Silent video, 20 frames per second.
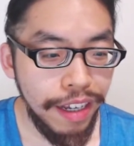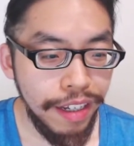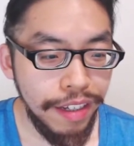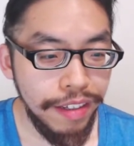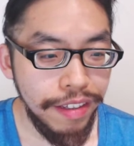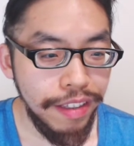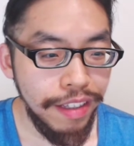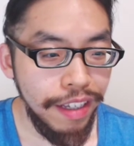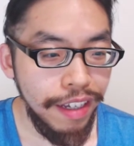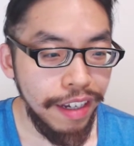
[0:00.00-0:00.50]

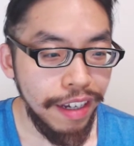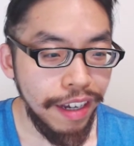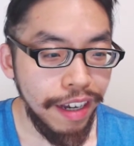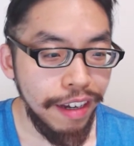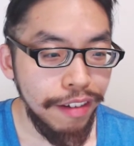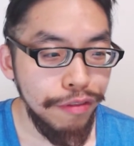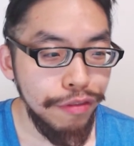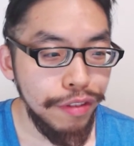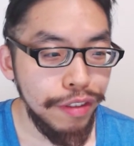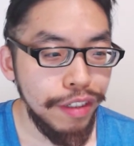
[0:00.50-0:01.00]

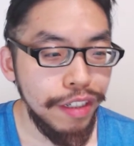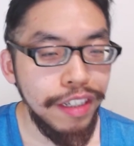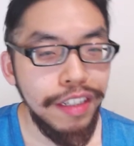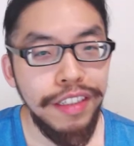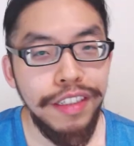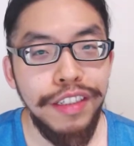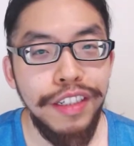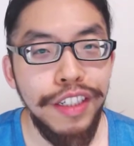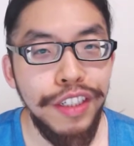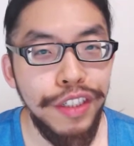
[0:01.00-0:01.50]

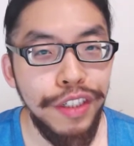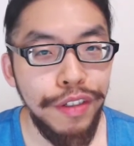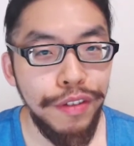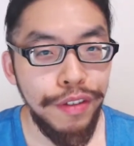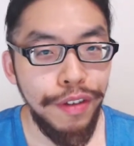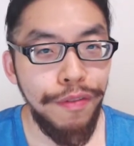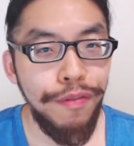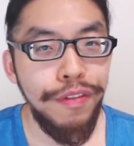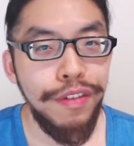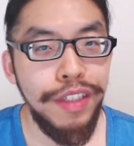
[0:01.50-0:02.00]
It's just a
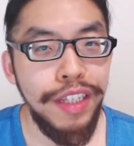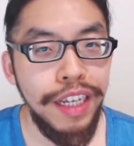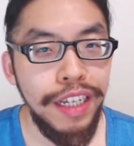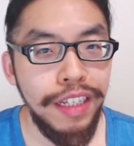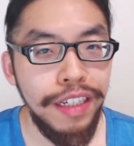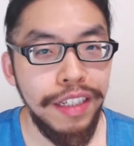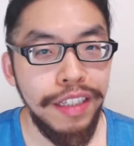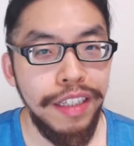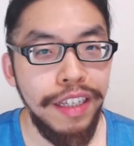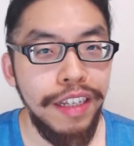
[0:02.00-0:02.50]
different
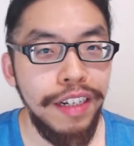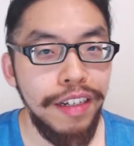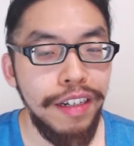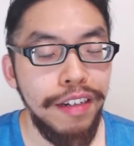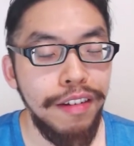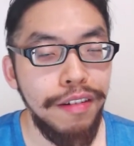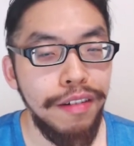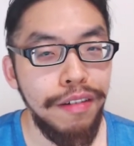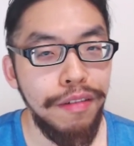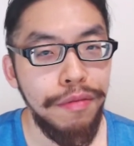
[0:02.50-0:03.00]
take than
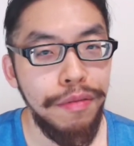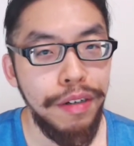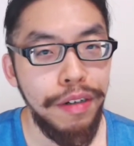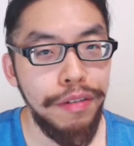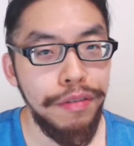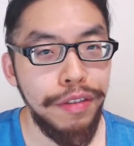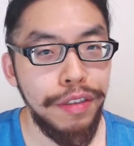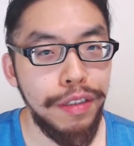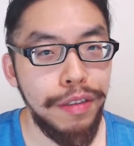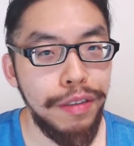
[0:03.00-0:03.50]
what I
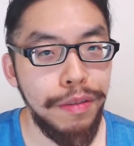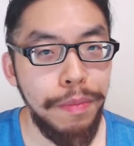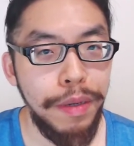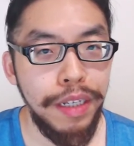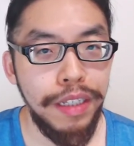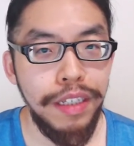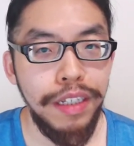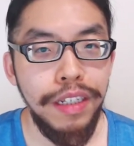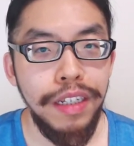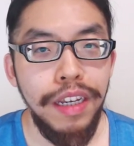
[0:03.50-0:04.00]
was
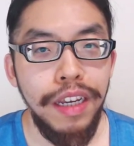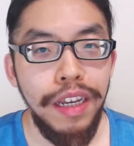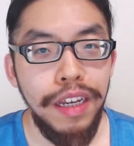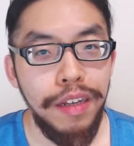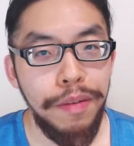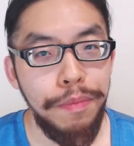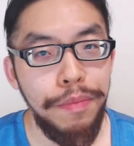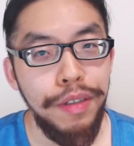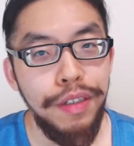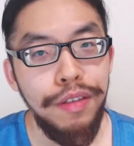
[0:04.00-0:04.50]
expecting,
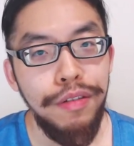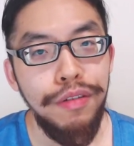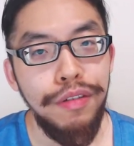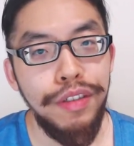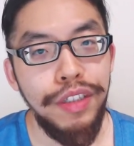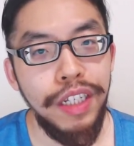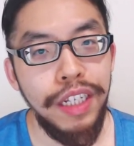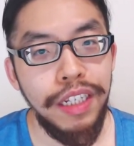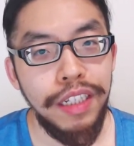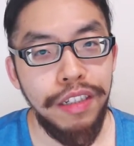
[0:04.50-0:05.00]
but it looks
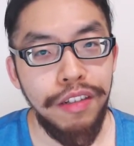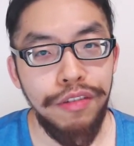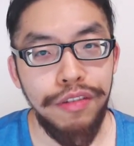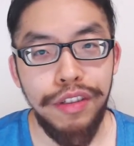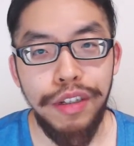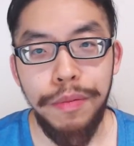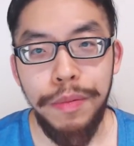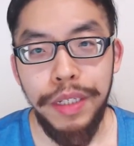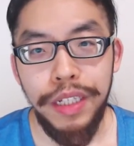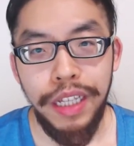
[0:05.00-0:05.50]
like there's
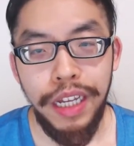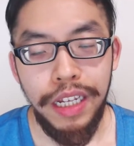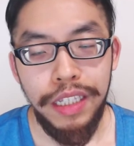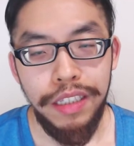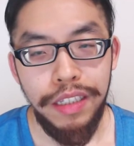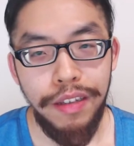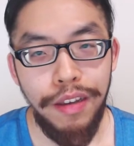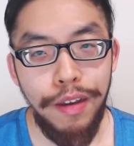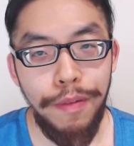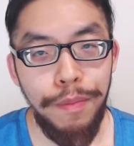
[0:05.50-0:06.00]
gonna be lots
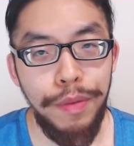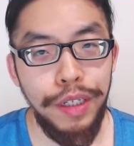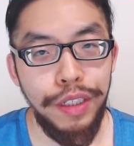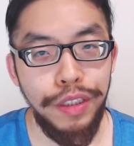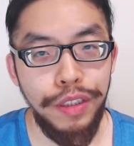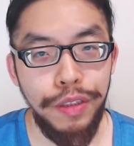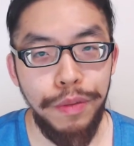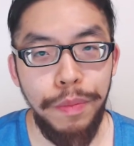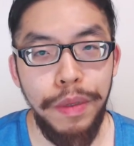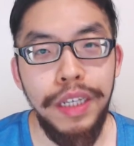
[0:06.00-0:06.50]
of epic
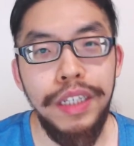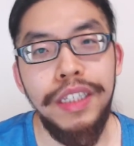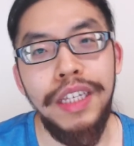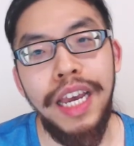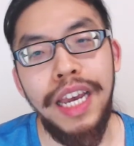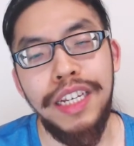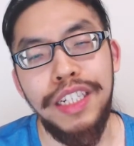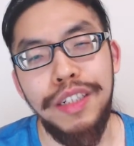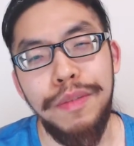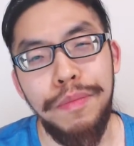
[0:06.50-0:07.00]
space
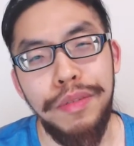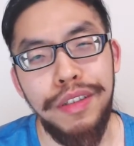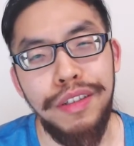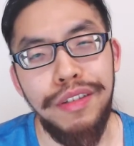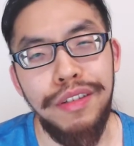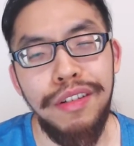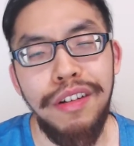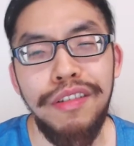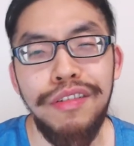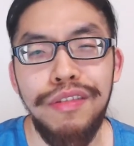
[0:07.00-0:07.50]
action, but
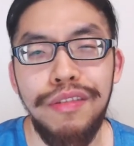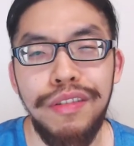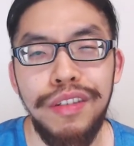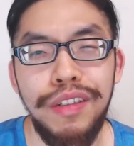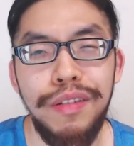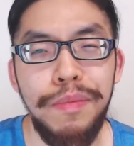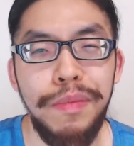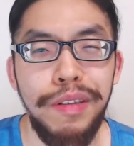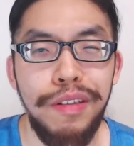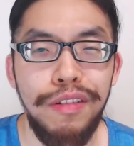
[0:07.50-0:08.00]
there's also
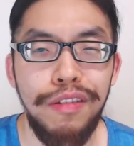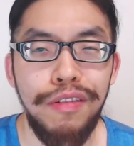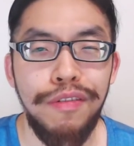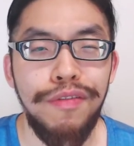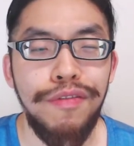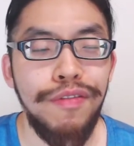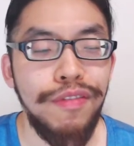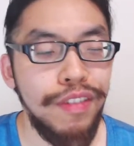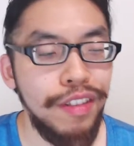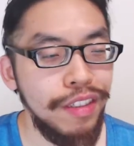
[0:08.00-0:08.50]
some
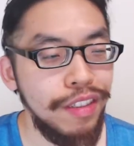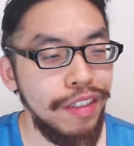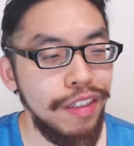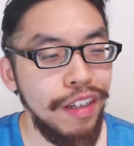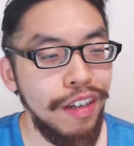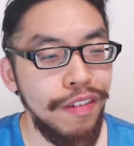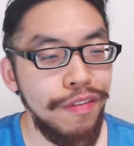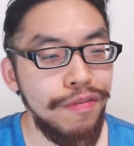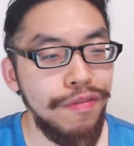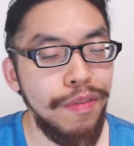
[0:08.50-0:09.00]
Earth
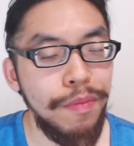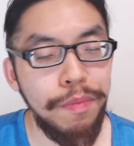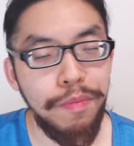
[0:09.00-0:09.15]
stuff.